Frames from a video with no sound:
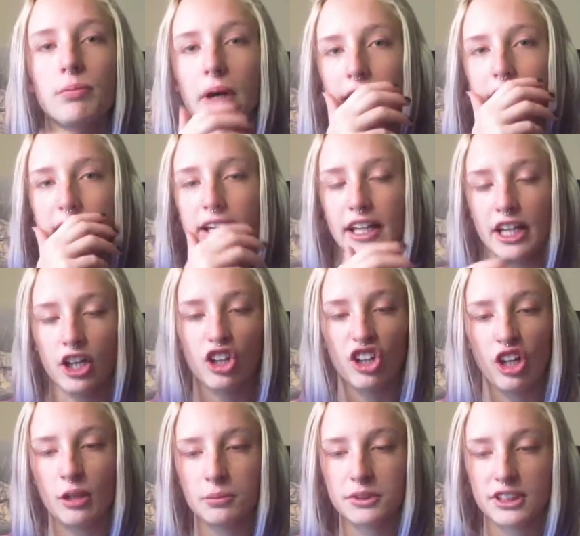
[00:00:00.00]
but I get like
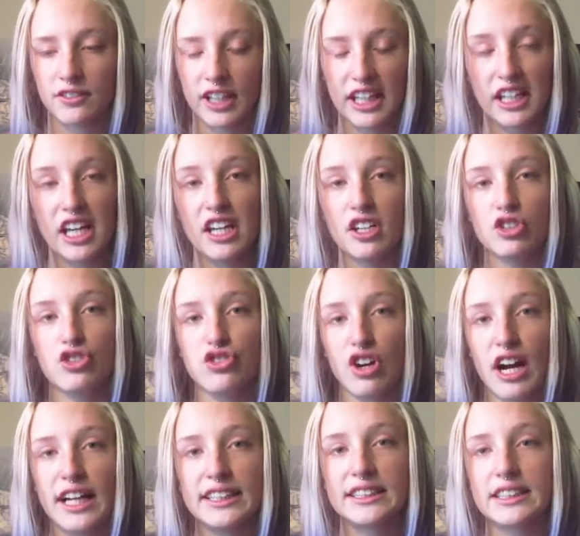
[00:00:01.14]
clumps of like
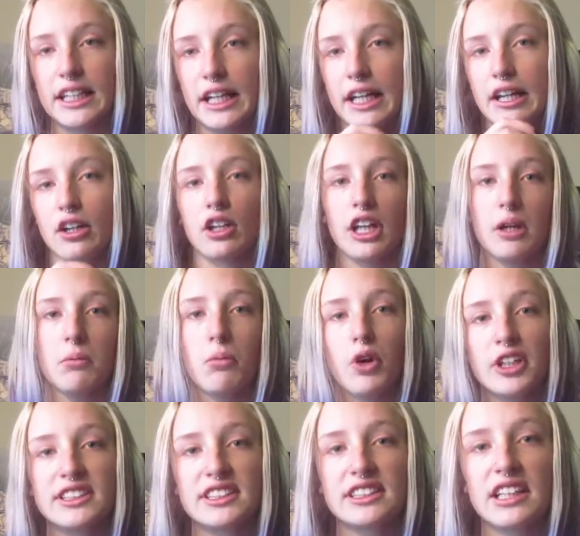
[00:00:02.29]
dry skin or like
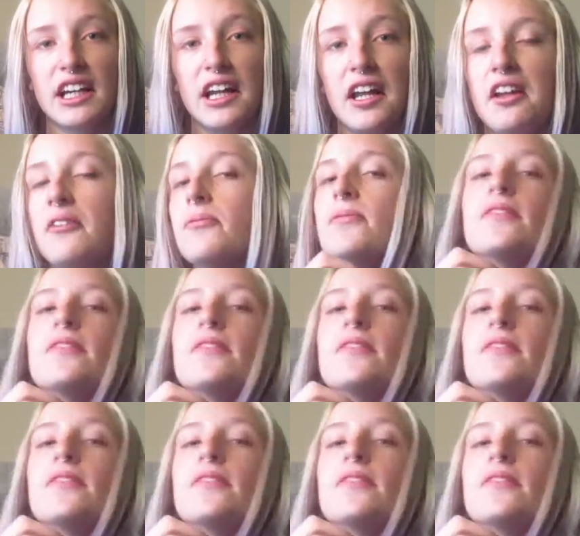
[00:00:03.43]
moist skin